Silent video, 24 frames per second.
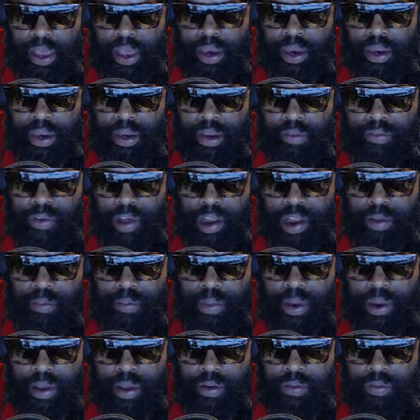in the
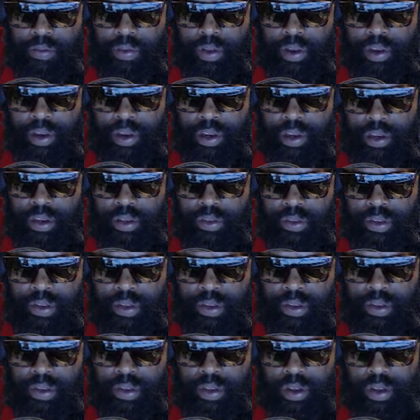development
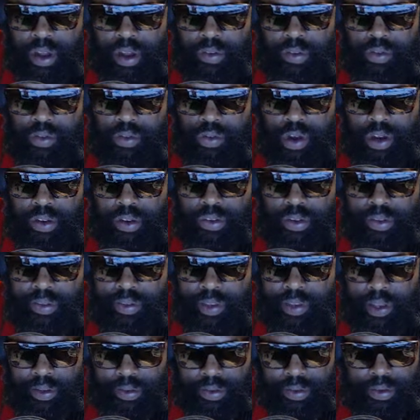of drug
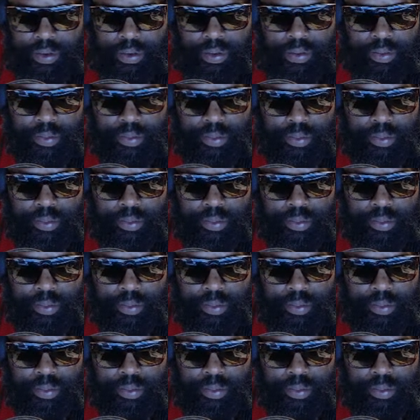success.